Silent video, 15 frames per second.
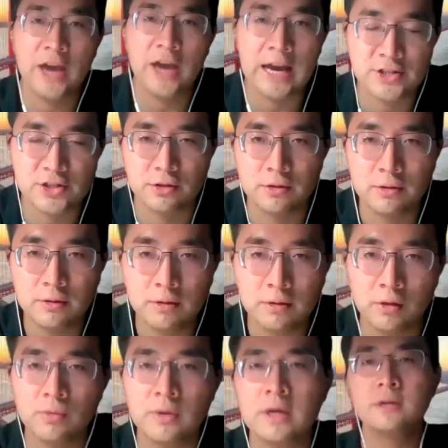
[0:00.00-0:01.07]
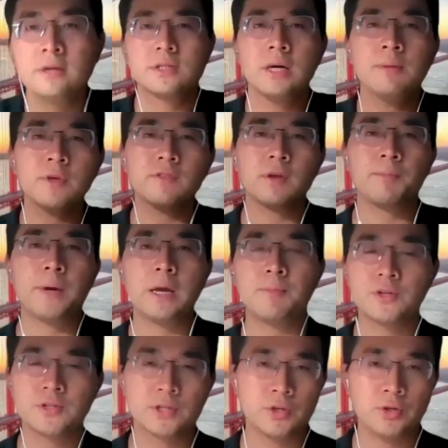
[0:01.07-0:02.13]
faster. Some of the
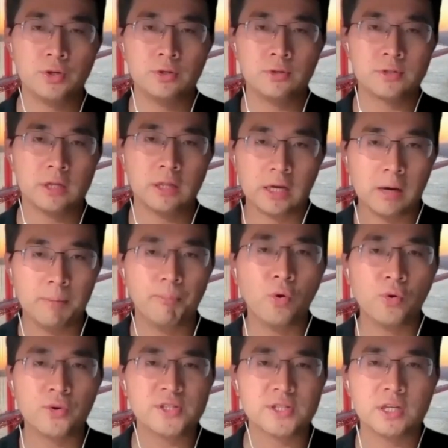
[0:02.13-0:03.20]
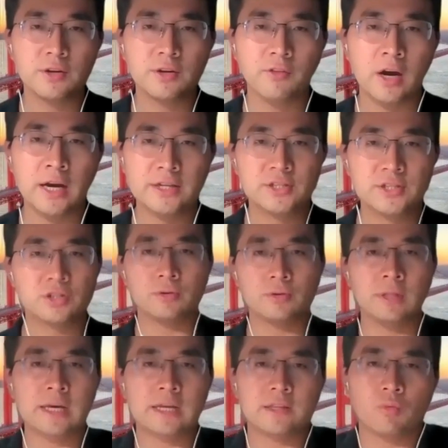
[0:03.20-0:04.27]
papers use like a buoyancy device to
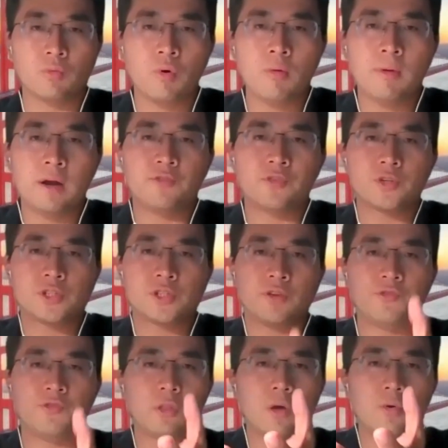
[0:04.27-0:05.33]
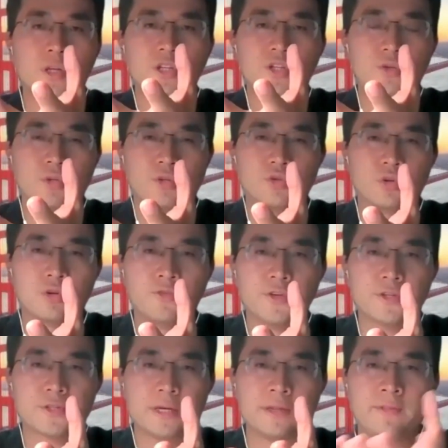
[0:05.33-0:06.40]
let the robot first float into the
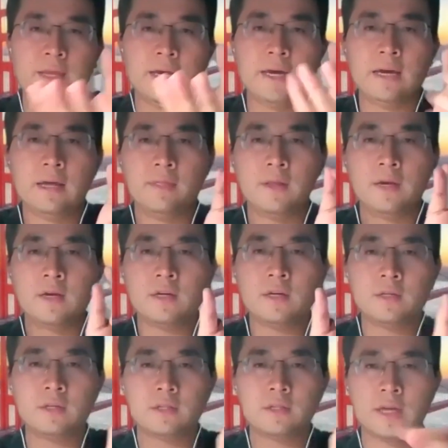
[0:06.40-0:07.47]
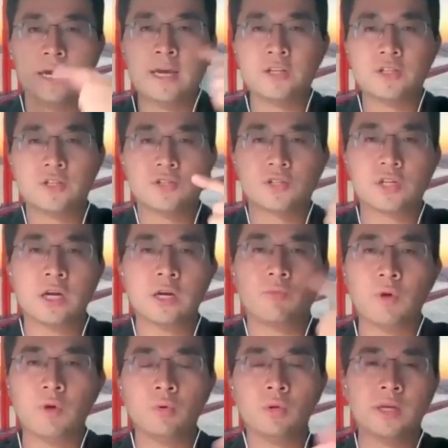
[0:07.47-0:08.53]
surface and then the engine start
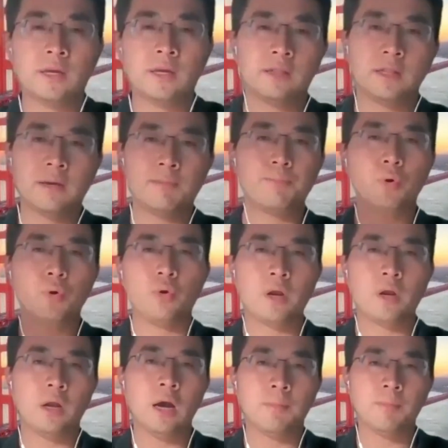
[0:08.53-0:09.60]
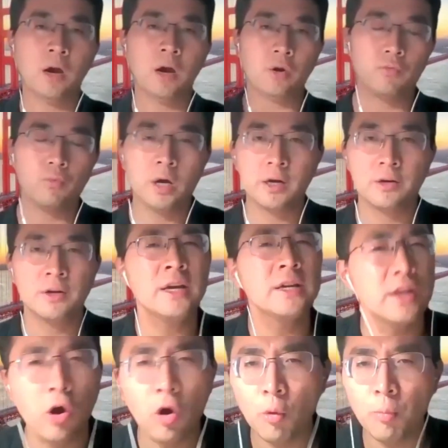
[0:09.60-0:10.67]
rolling and then pull it up out of water.
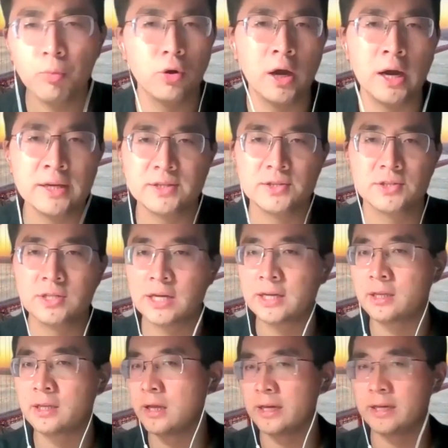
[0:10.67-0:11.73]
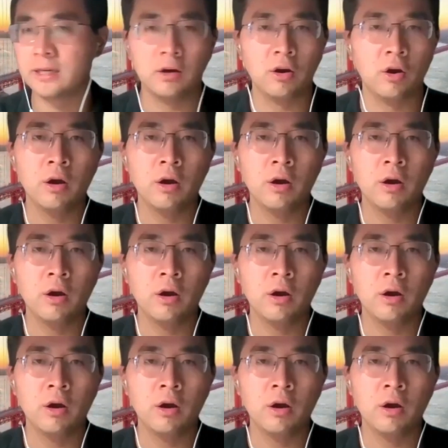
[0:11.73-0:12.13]
The whole process take like